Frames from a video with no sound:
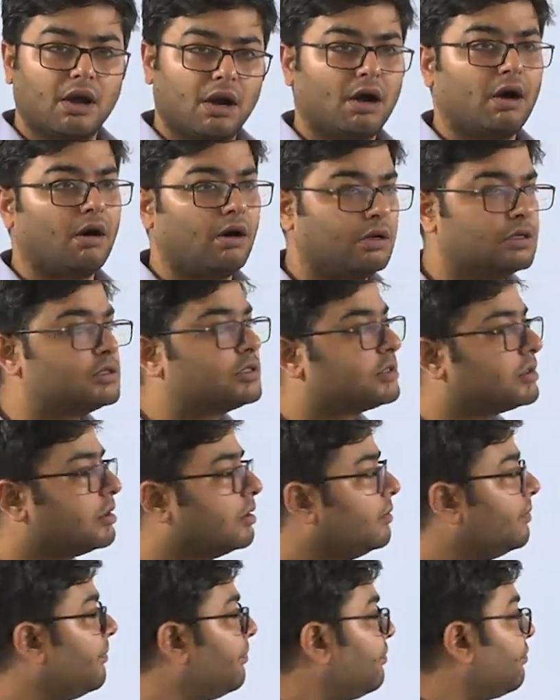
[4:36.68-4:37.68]

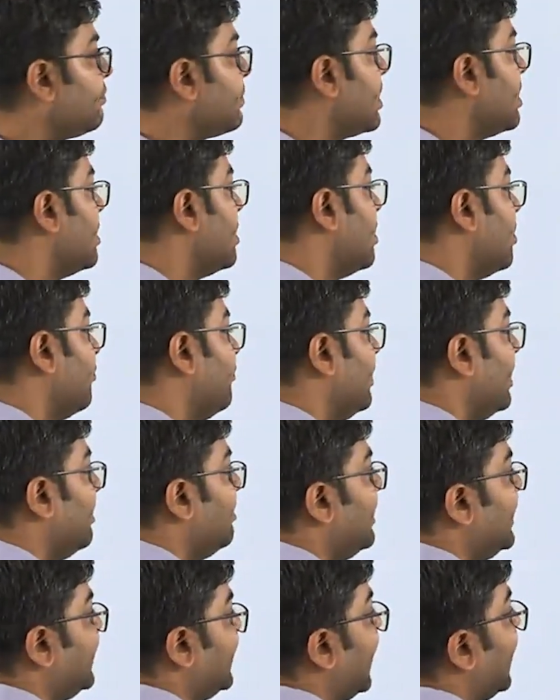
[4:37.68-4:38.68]
Also, we'll be
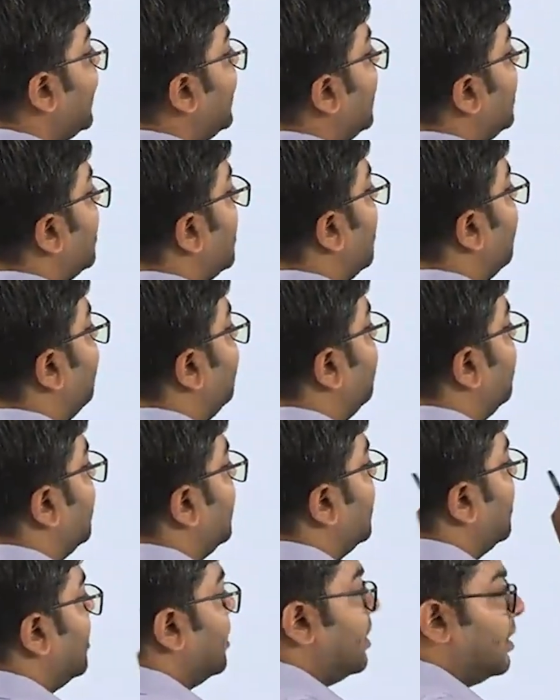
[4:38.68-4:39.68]
taking up
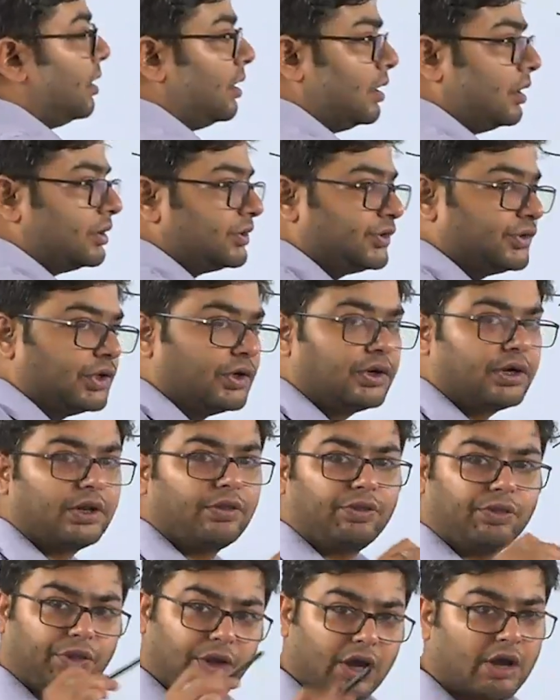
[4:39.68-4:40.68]
certain
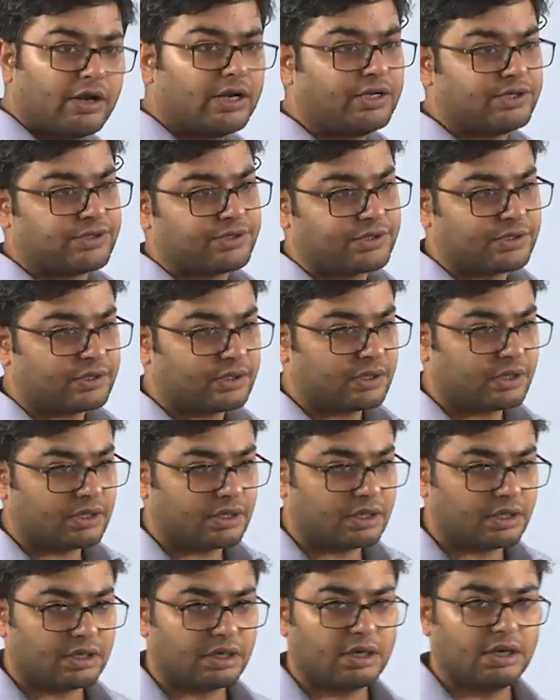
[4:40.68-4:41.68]
theories
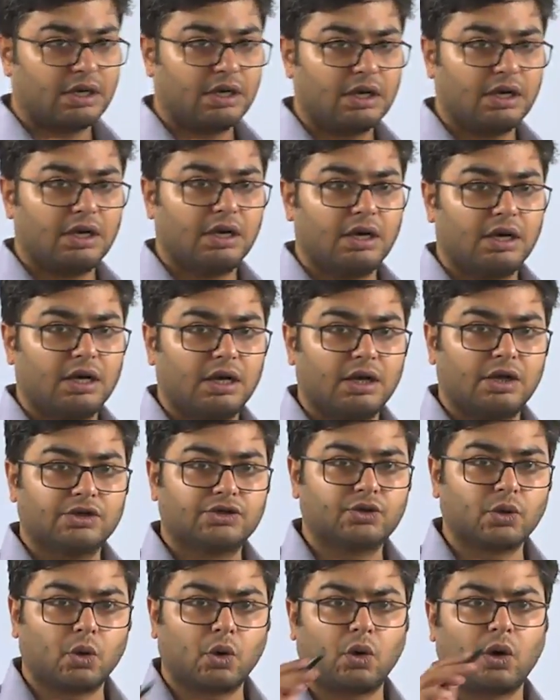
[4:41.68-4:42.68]

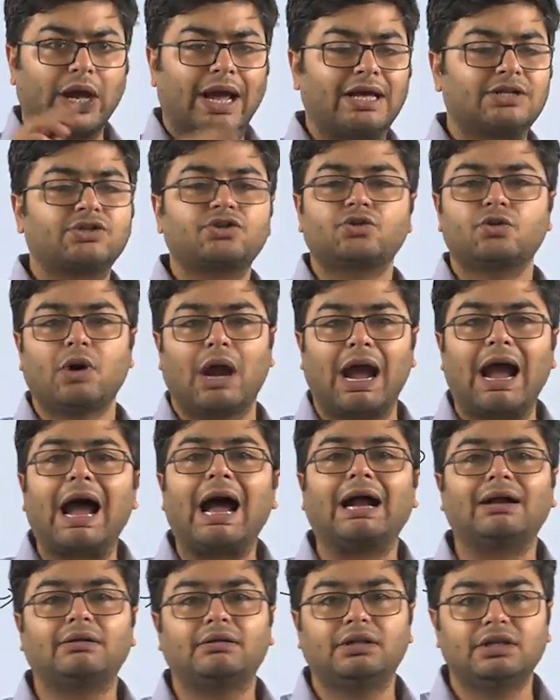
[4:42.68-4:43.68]
so as to
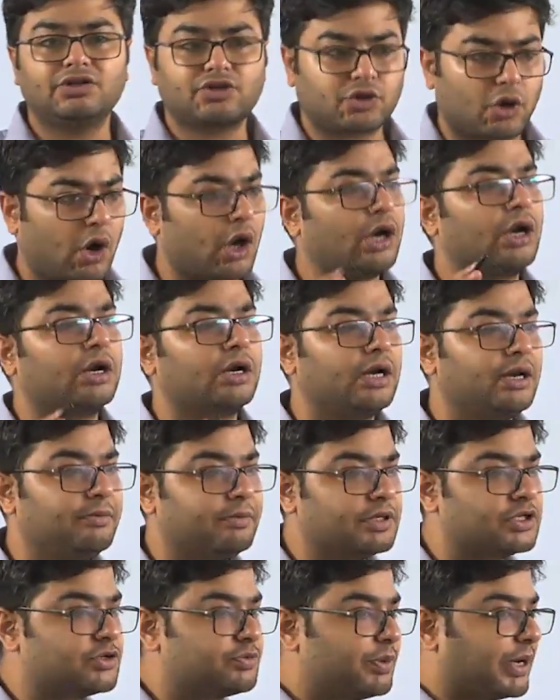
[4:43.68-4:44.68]
add the scholarly
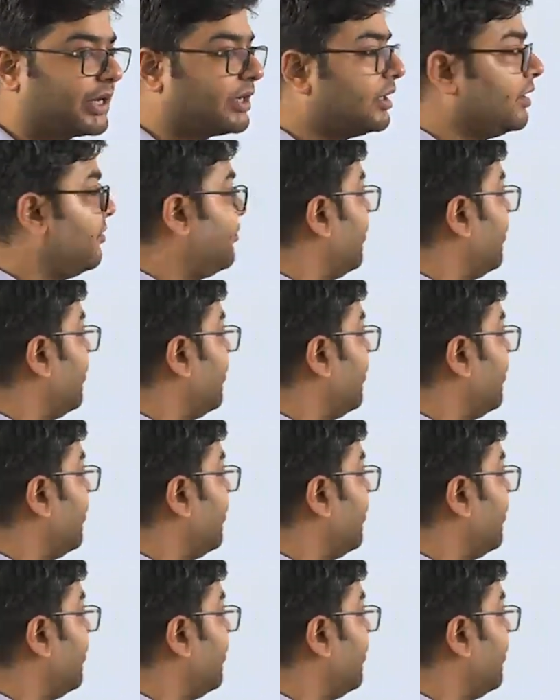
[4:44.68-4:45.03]
perspective.